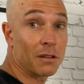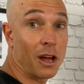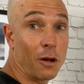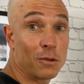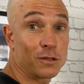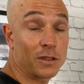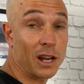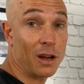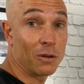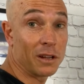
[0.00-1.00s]
Almost
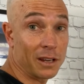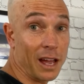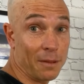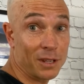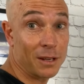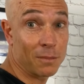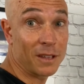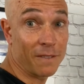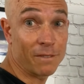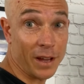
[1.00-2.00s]
forgot one. I'm going to
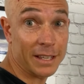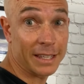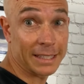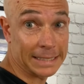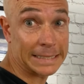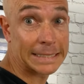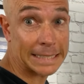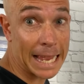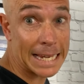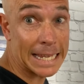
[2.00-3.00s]
be fucking
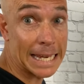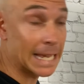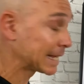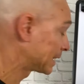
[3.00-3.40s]
excited.